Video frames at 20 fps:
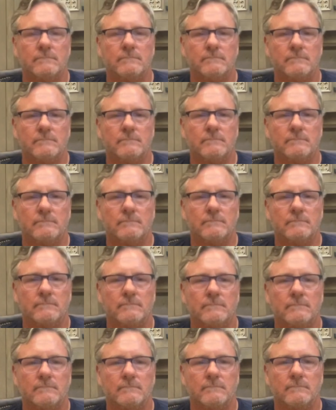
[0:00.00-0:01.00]

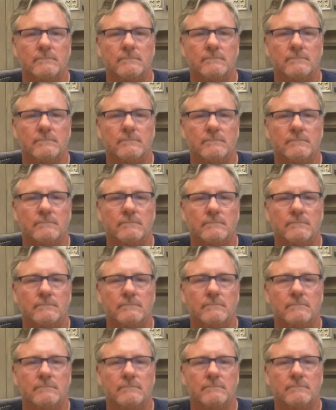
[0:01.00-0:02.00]

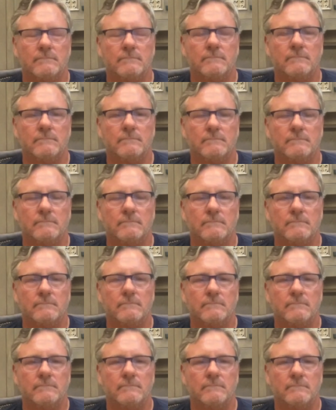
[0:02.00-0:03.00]

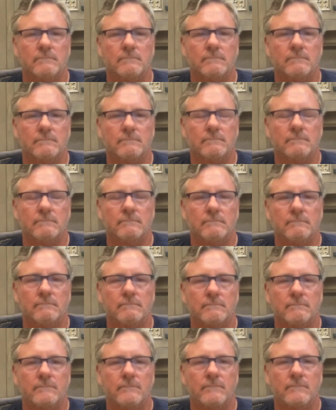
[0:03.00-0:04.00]

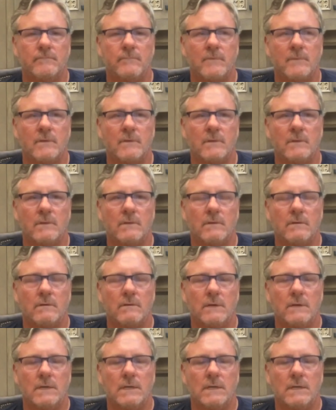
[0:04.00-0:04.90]
(not speaking)